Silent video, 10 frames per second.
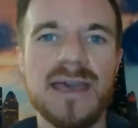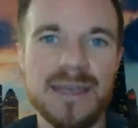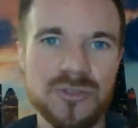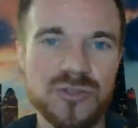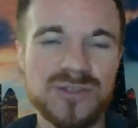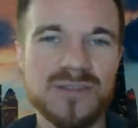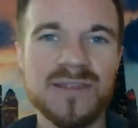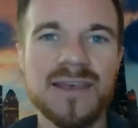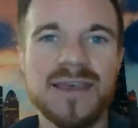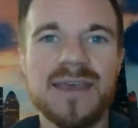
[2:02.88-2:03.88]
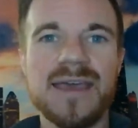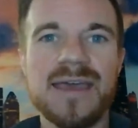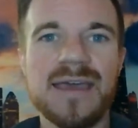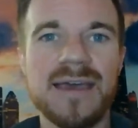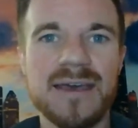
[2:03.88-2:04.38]
agents,
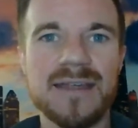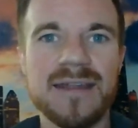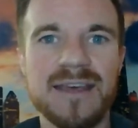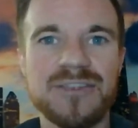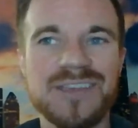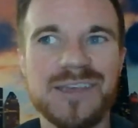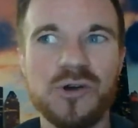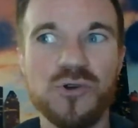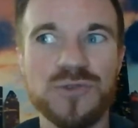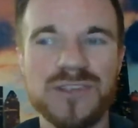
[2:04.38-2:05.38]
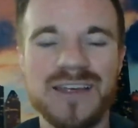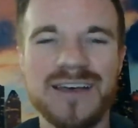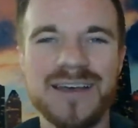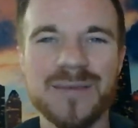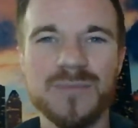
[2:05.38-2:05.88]
and I think over
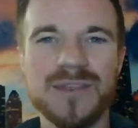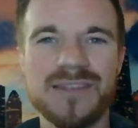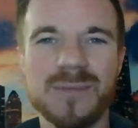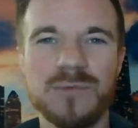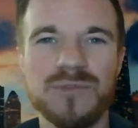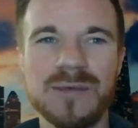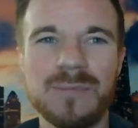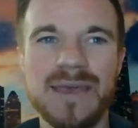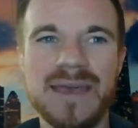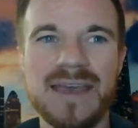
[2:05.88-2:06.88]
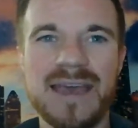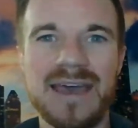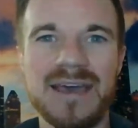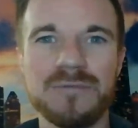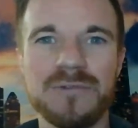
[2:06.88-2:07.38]
time some of them may
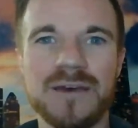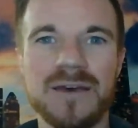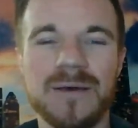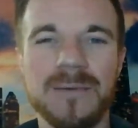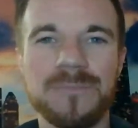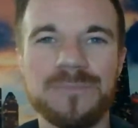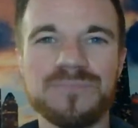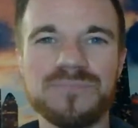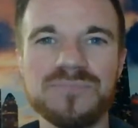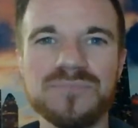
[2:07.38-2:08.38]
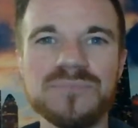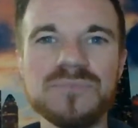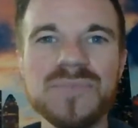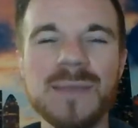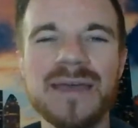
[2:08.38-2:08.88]
have gotten
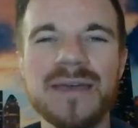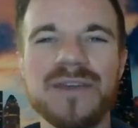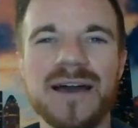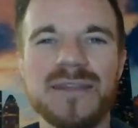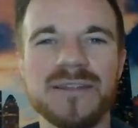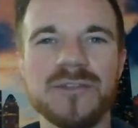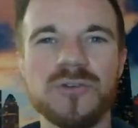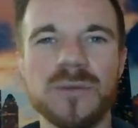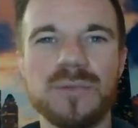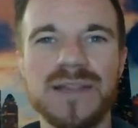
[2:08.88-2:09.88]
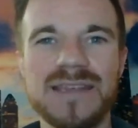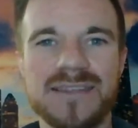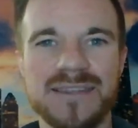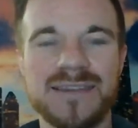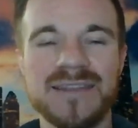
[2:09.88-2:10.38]
a little
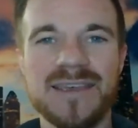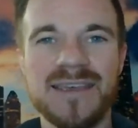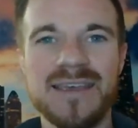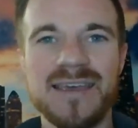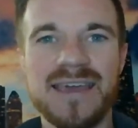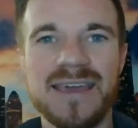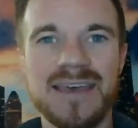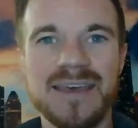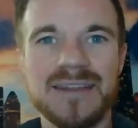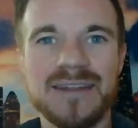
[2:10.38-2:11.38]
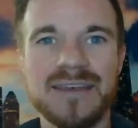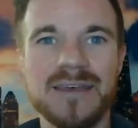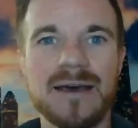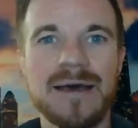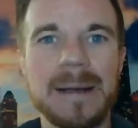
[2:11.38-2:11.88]
complacent and
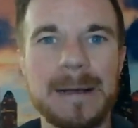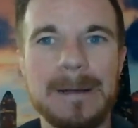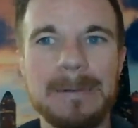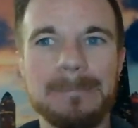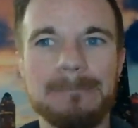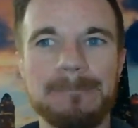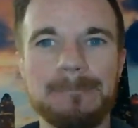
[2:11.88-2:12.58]
aren't